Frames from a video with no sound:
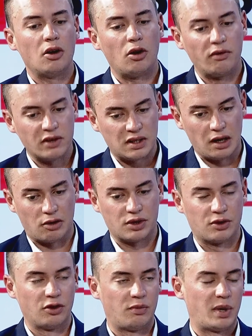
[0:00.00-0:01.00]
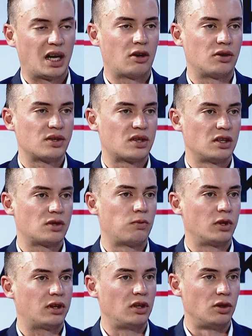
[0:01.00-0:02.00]
Obviously, our Reserve Bank considers
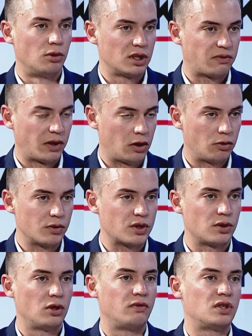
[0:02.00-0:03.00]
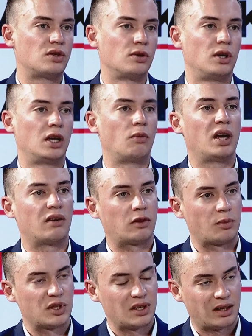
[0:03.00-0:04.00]
what the US Federal Reserve is doing. We have to
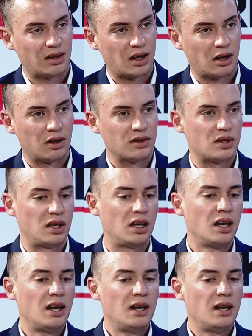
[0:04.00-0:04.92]
protect the currency.